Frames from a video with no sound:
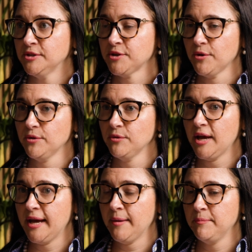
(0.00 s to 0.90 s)
So
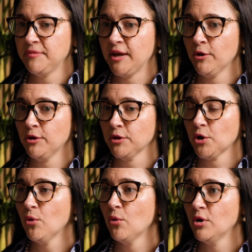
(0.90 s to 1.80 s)
they go to the
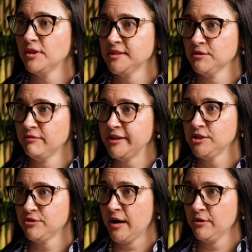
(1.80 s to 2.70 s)
court. There's a
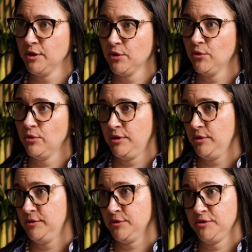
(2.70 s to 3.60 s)
registrar in the court
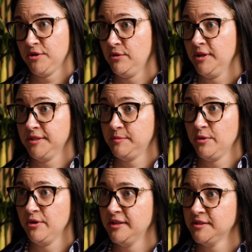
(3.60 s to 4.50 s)
who's also an
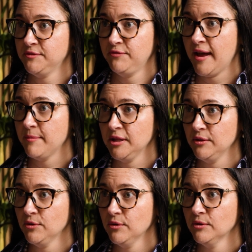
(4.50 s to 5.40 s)
experienced family
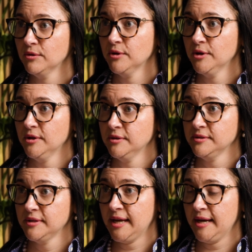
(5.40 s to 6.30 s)
law
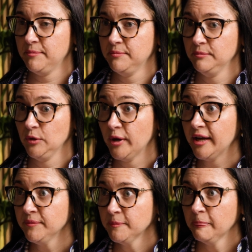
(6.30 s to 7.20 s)
lawyer.